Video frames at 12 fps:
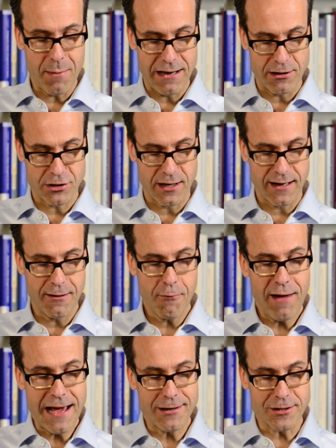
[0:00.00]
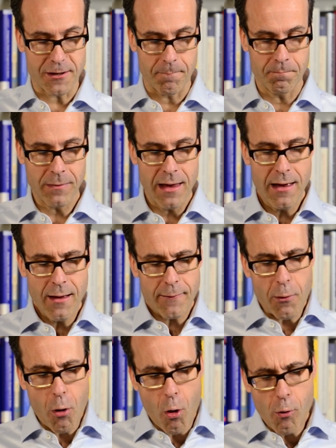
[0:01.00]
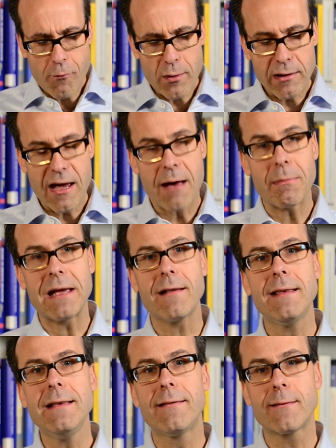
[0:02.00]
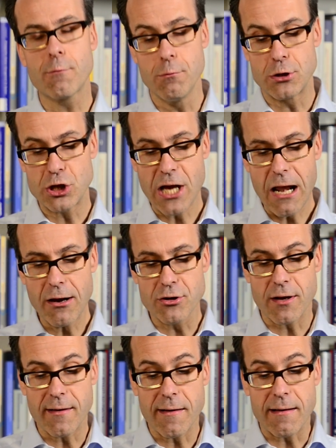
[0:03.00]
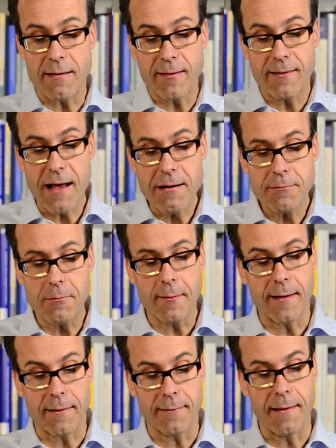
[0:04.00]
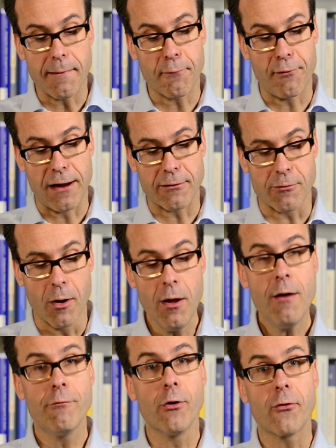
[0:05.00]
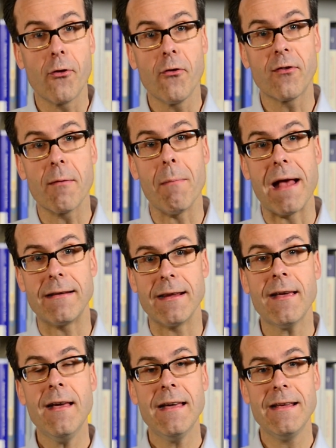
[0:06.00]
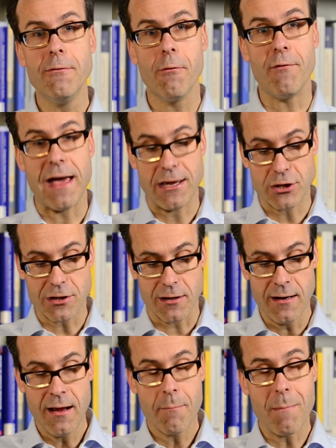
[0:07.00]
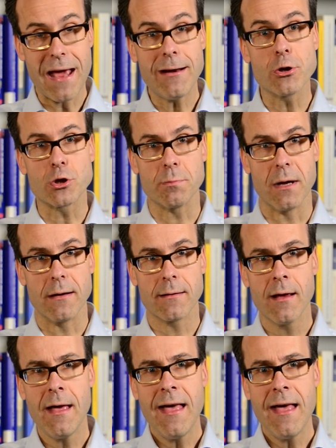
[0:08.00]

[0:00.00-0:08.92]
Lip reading: managing innovation. So overcoming these two challenges is a central success factor for systematic innovation management.